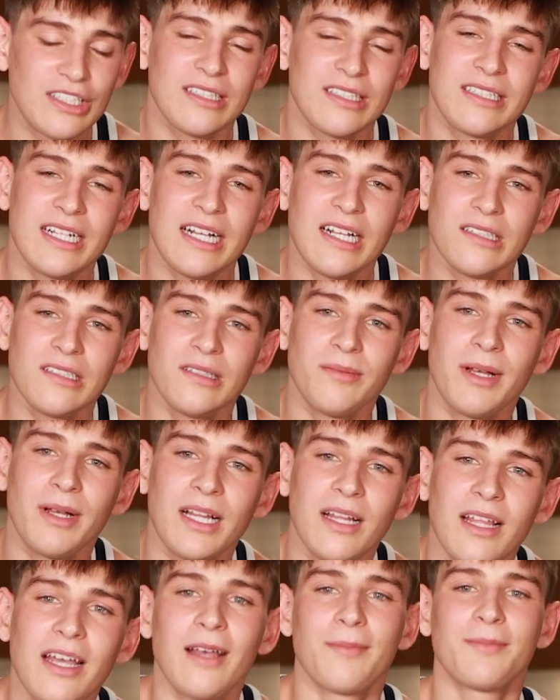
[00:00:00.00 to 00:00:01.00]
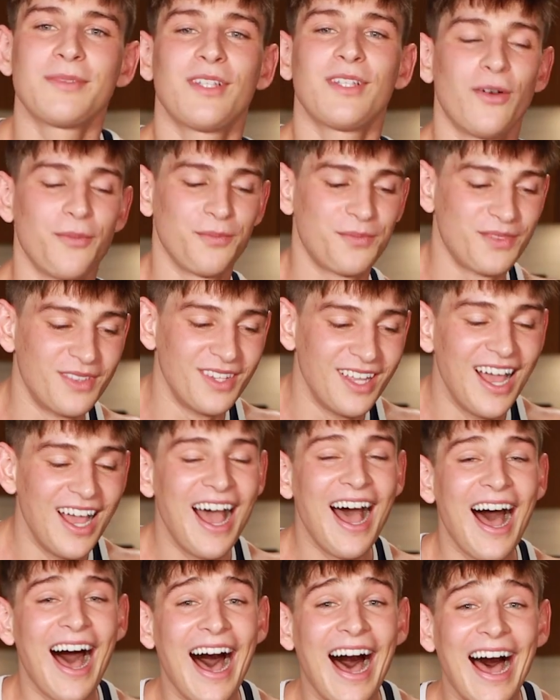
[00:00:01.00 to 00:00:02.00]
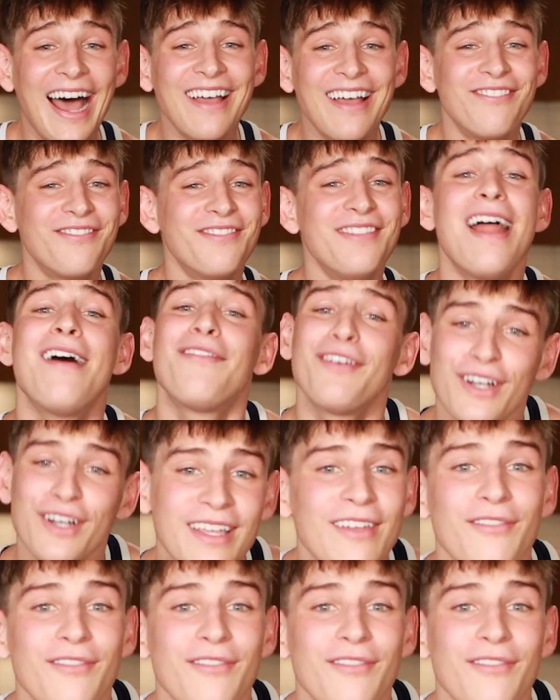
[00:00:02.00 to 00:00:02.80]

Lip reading: just dance on my lap. So I've never